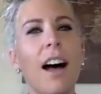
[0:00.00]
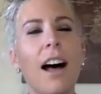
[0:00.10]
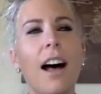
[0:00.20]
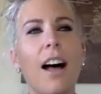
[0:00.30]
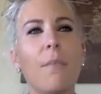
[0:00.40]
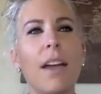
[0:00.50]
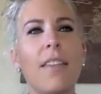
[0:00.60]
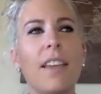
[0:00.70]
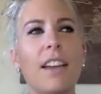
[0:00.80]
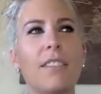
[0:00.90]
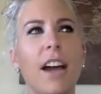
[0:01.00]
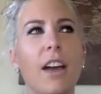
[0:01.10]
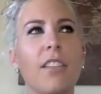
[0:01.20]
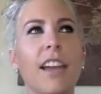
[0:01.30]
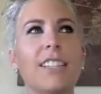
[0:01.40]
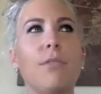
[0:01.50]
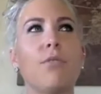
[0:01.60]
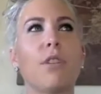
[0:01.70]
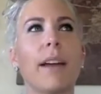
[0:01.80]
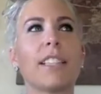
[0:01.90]
And then I'd like to
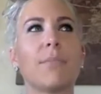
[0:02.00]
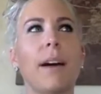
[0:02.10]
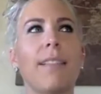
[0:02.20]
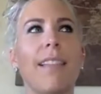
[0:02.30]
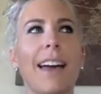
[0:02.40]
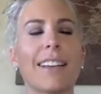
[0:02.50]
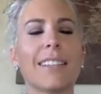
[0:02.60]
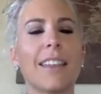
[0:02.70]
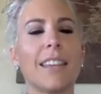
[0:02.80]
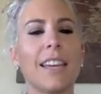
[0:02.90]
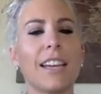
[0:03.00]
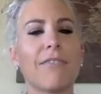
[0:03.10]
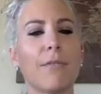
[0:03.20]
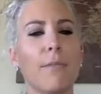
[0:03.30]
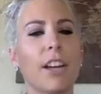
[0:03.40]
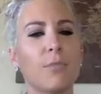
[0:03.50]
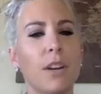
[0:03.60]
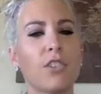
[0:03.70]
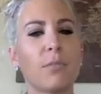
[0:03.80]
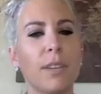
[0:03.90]
be romanced by Lex, I think, from the
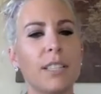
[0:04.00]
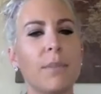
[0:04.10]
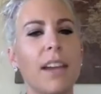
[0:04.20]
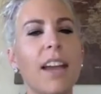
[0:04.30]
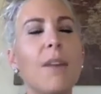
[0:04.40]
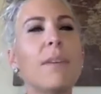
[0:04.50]
Matchmaker's Replacement,